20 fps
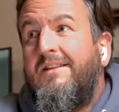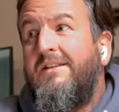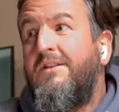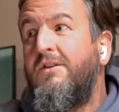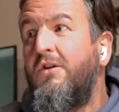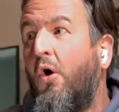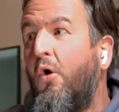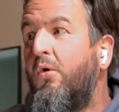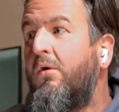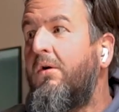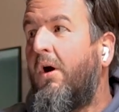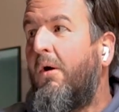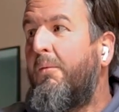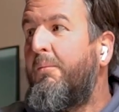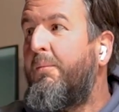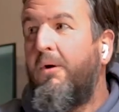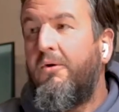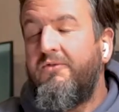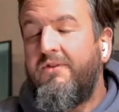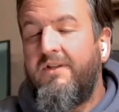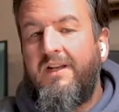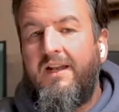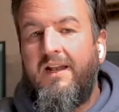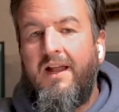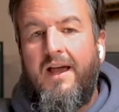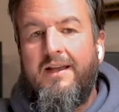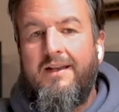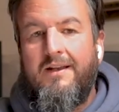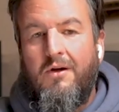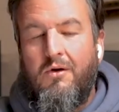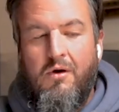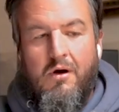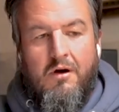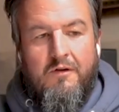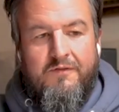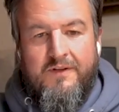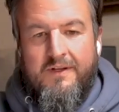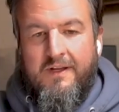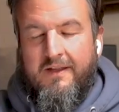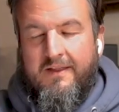no composer that I know
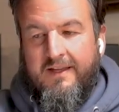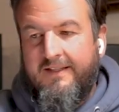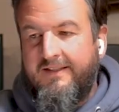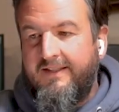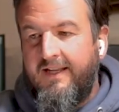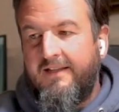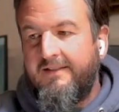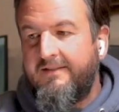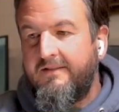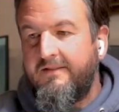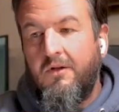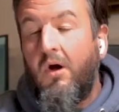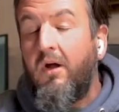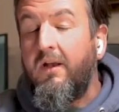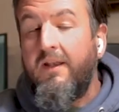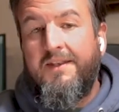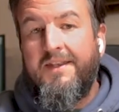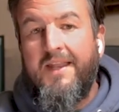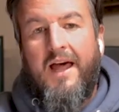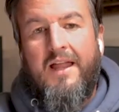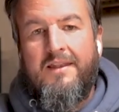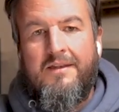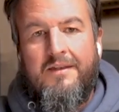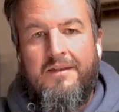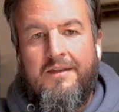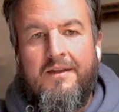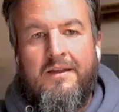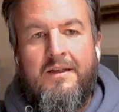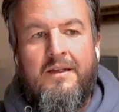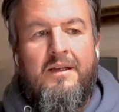of, and I think there is not none,